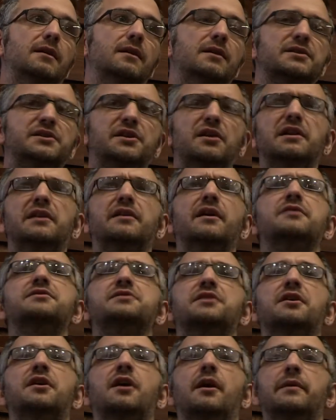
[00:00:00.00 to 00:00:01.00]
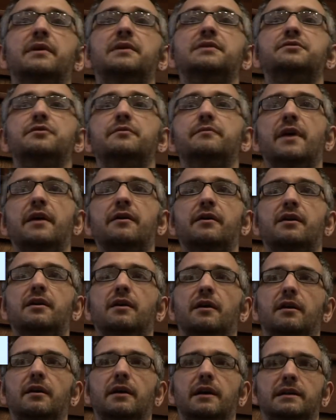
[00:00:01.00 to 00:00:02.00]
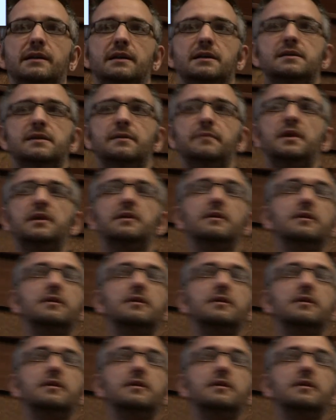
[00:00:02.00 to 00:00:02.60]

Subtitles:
Certainly those that go into America, it is something